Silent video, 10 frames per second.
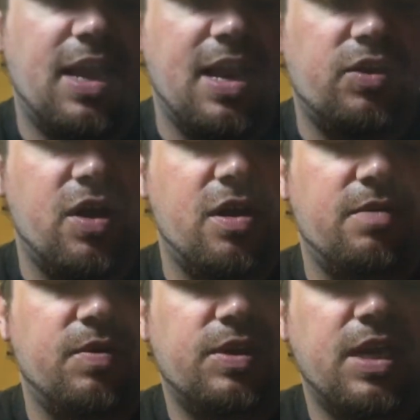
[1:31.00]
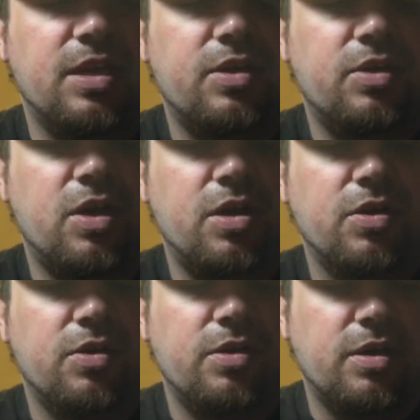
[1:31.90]
Canthaw will take a little
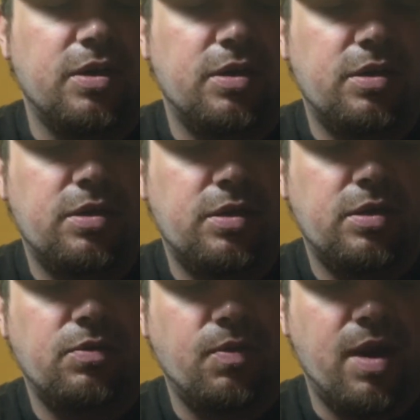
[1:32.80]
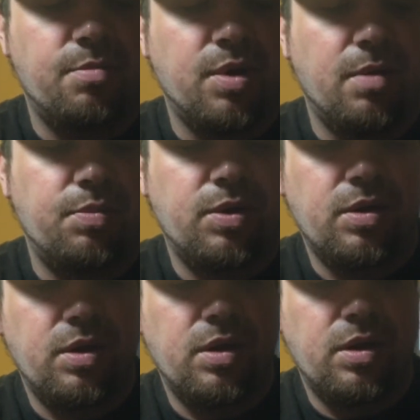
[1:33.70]
longer to ramp up,
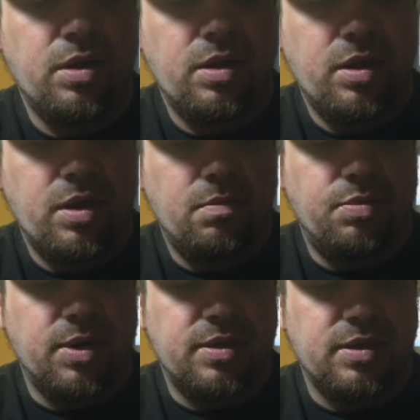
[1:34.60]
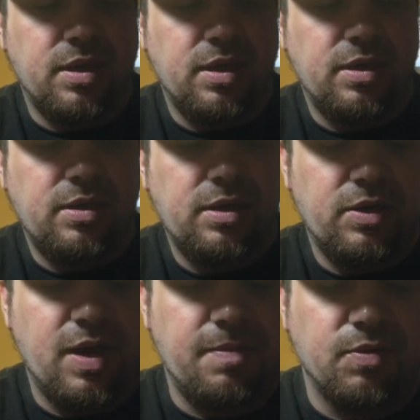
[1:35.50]
but
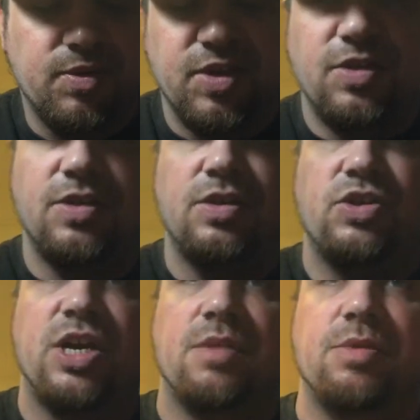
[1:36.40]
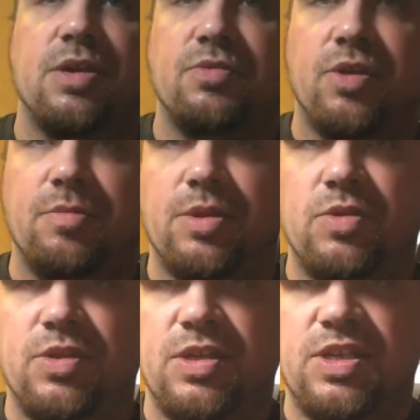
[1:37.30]
it'll keep the resistance in check because we're going to be
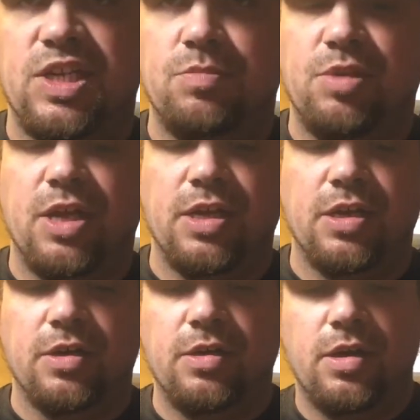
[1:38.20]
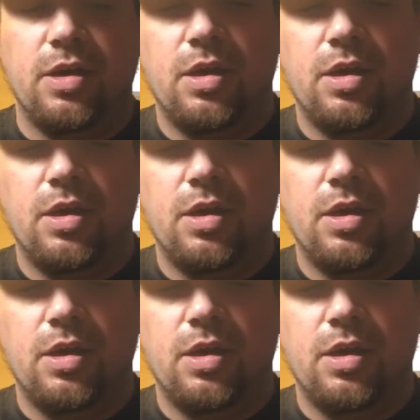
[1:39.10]
using 6-ply here.